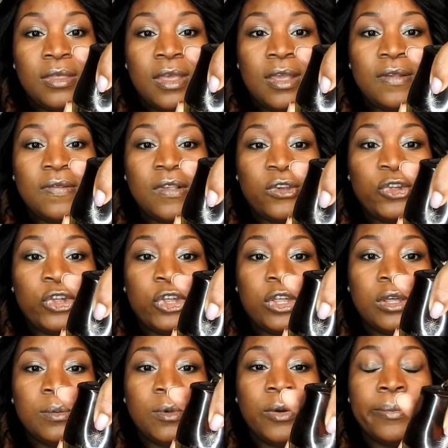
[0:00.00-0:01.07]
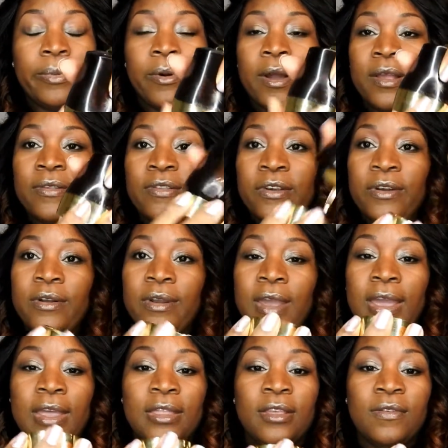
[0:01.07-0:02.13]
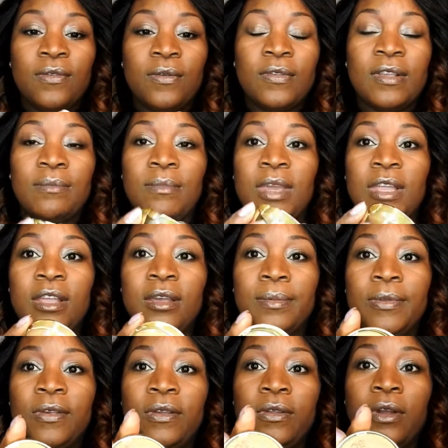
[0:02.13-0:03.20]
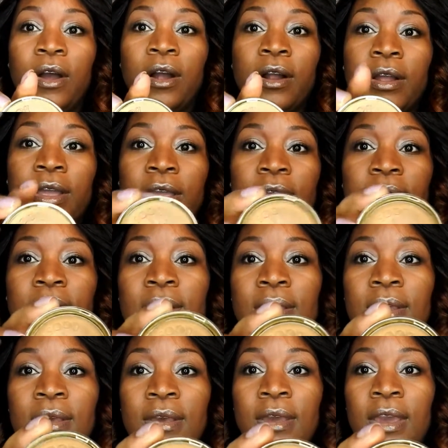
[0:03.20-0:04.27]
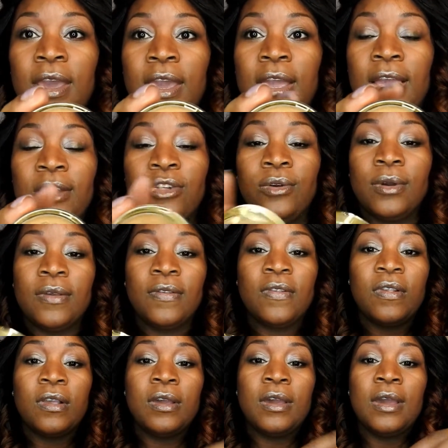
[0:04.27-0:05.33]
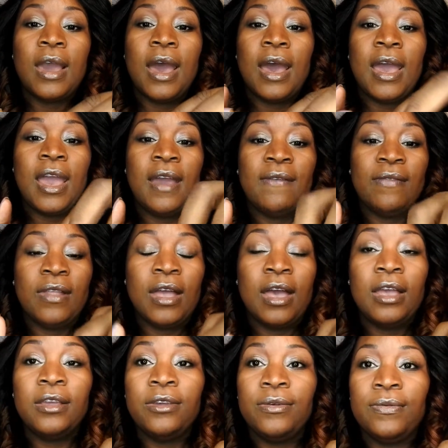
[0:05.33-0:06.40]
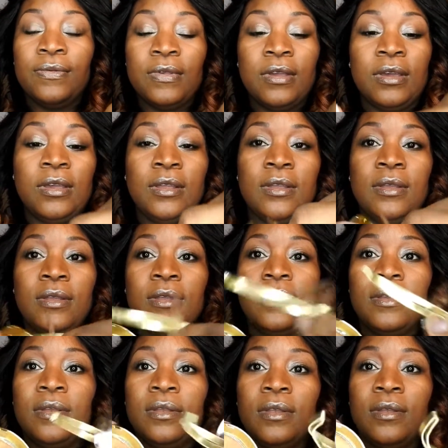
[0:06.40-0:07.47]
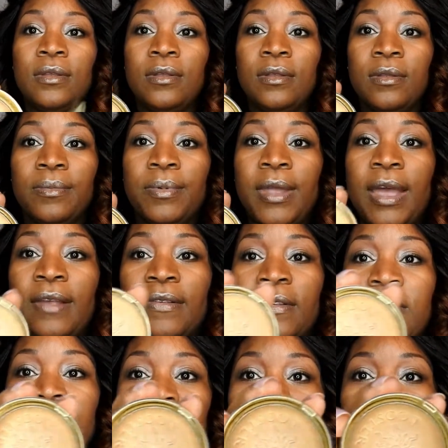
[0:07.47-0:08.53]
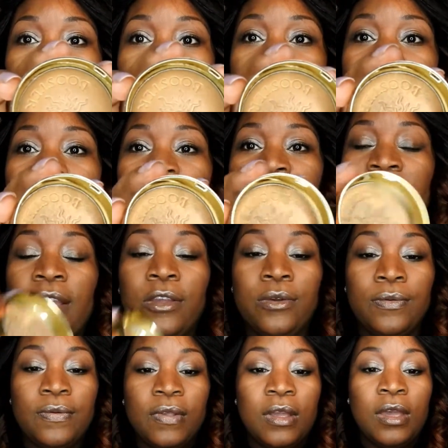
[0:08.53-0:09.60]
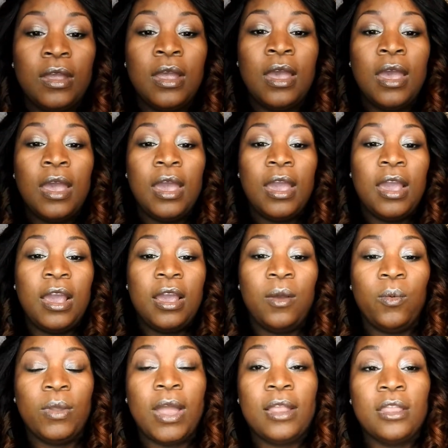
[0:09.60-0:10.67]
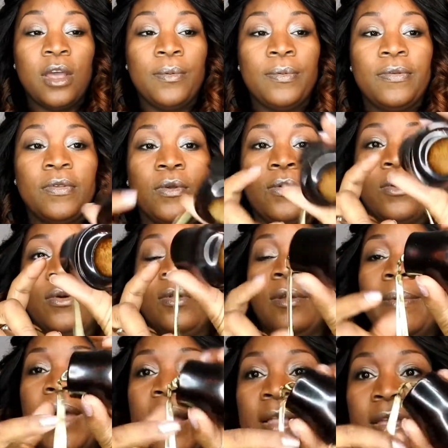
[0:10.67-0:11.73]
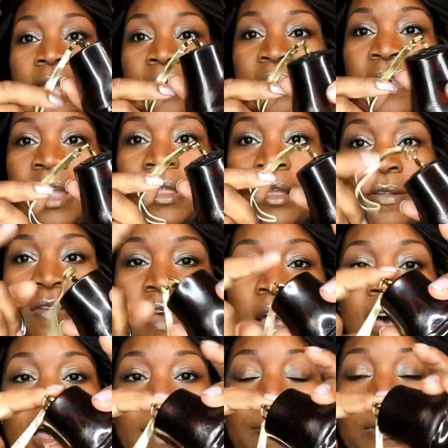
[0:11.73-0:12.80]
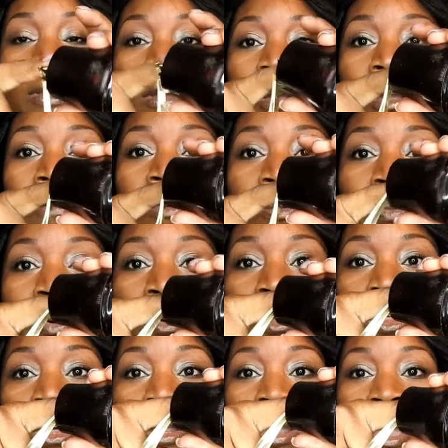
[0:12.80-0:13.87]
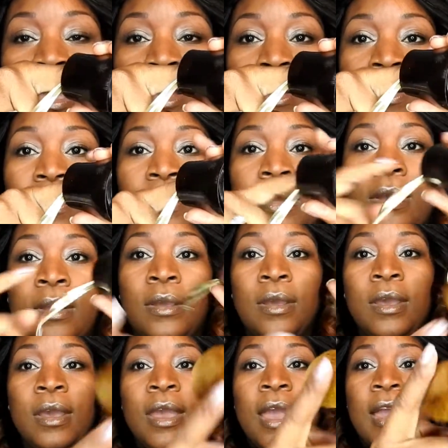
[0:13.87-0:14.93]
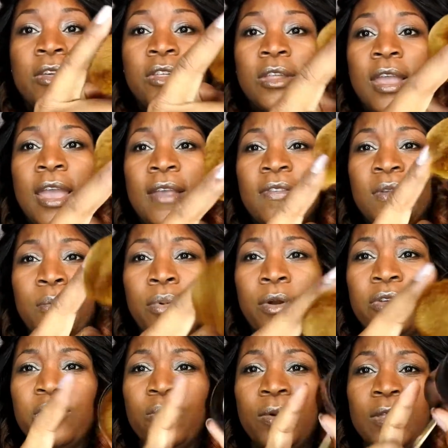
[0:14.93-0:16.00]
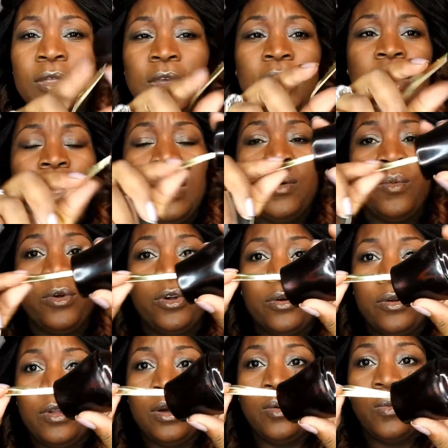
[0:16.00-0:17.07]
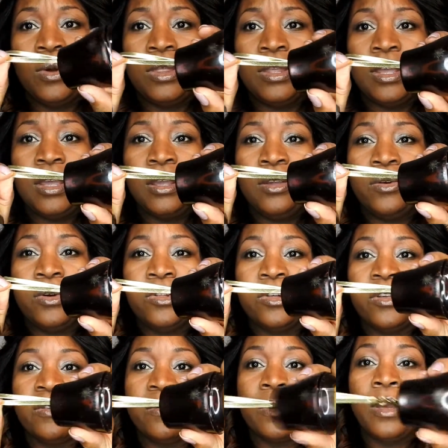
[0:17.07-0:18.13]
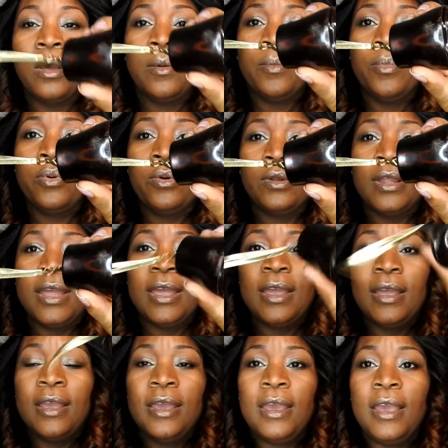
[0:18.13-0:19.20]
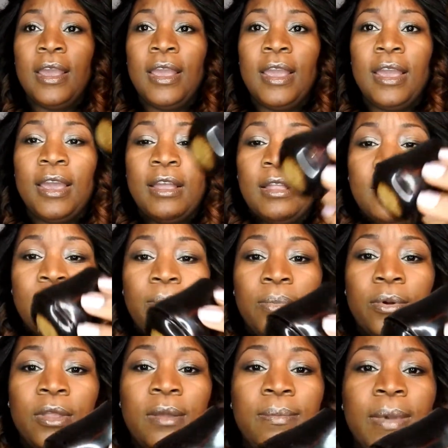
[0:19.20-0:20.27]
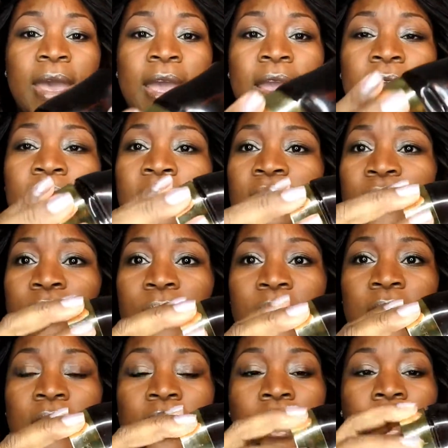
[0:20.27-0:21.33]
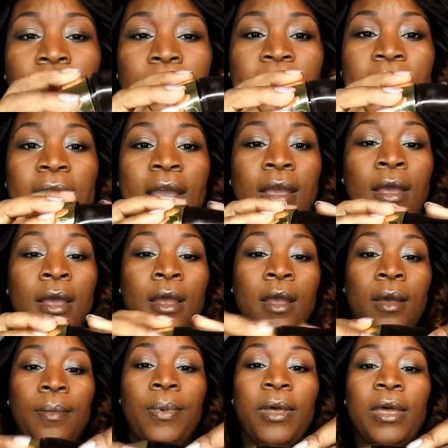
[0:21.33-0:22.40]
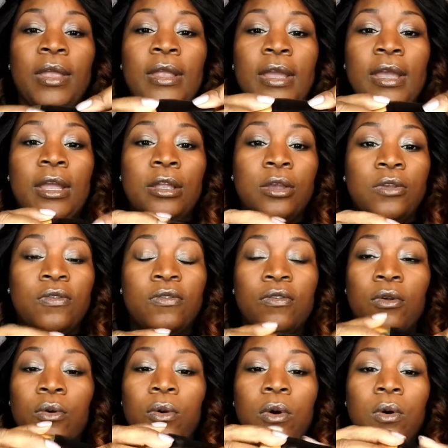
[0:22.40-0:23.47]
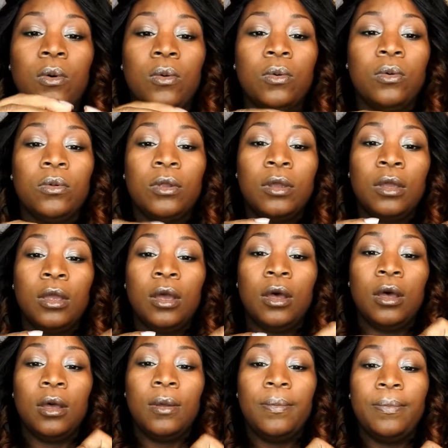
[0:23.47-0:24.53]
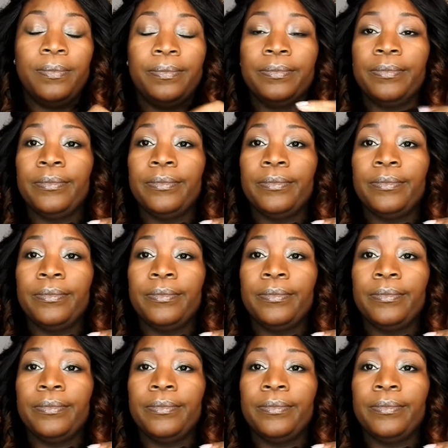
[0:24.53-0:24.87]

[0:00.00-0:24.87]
it's a shimmer bronzer, and this was in medium to dark. And as you can see, I have not used it. Plastic still on it. I have not used it, and what I thought was so cool about it is that the top, if you push it down, it actually has the brush with it, and when you're done with it, you can just pull it and put it back. It's really compact, but it is so old, and